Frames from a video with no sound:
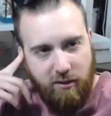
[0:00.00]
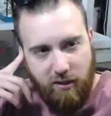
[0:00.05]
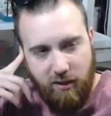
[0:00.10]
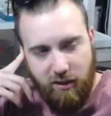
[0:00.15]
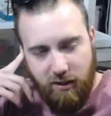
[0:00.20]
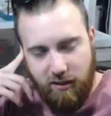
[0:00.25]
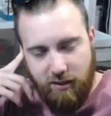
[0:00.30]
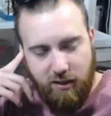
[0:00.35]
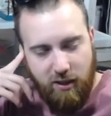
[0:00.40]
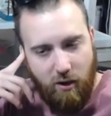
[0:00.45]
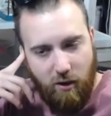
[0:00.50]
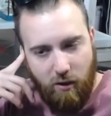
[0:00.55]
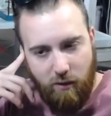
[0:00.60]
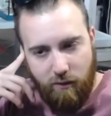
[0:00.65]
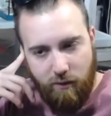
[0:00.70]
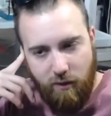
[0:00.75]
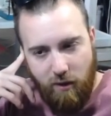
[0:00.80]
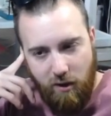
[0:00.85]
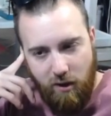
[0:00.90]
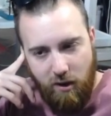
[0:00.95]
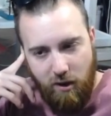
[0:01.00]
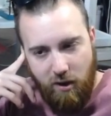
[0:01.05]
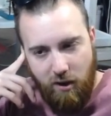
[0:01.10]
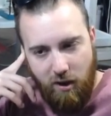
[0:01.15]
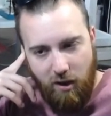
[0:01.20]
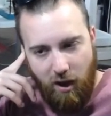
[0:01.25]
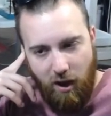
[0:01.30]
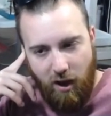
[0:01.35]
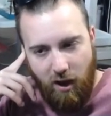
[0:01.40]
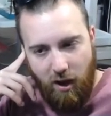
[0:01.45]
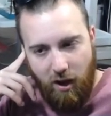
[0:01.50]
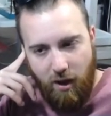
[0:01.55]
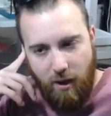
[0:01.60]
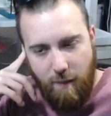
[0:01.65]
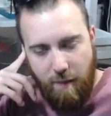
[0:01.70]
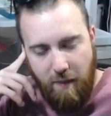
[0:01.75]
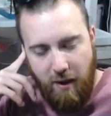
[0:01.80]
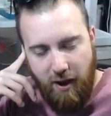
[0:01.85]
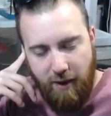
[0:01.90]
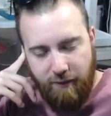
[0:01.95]
itself
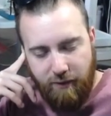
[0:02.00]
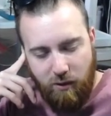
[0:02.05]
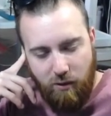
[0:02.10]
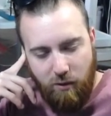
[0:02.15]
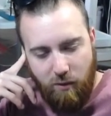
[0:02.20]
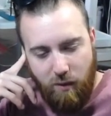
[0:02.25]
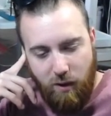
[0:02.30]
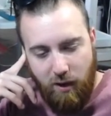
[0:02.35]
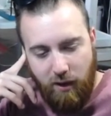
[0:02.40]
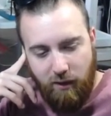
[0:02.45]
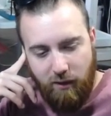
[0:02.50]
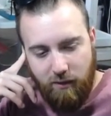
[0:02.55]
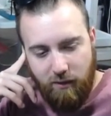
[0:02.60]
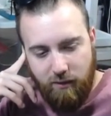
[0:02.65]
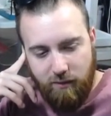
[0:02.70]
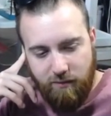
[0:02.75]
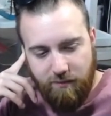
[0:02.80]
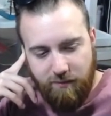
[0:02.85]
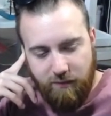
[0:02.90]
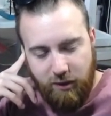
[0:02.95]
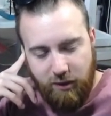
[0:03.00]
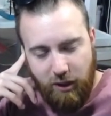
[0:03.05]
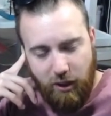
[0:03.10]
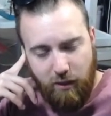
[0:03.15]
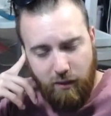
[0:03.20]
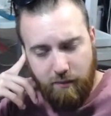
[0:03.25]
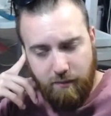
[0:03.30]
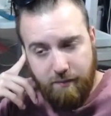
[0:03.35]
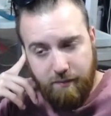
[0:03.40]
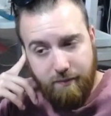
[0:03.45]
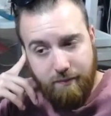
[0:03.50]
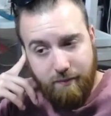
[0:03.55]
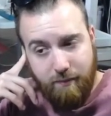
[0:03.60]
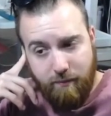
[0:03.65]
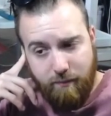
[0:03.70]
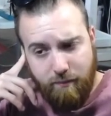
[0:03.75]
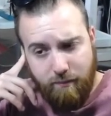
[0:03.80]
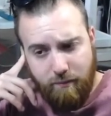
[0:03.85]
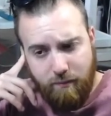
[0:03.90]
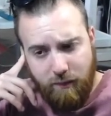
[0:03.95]
um, after a while. So
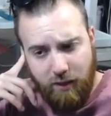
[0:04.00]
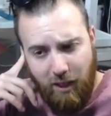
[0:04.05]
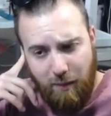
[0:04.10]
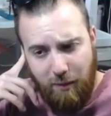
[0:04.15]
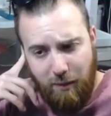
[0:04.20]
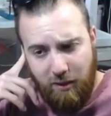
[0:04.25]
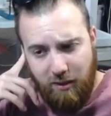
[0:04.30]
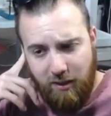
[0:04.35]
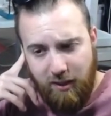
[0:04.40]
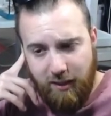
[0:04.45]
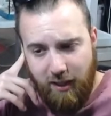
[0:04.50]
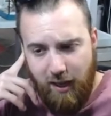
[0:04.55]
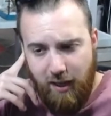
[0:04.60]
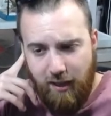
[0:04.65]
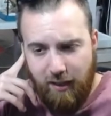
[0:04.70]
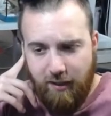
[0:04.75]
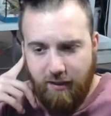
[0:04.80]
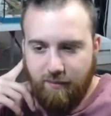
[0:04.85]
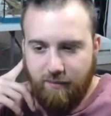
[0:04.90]
keep a clean tank.